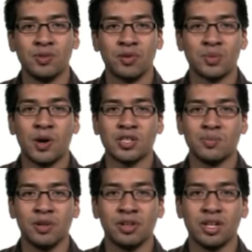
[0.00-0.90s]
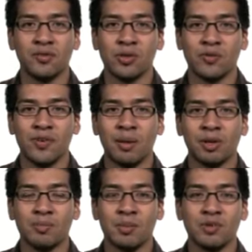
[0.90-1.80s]
responsibility for the
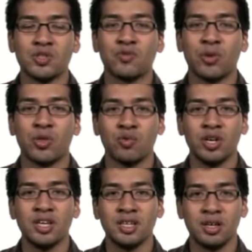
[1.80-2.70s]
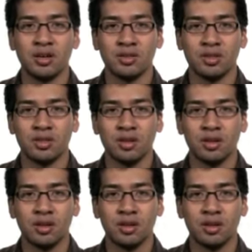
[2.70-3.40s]
family members for 3 years.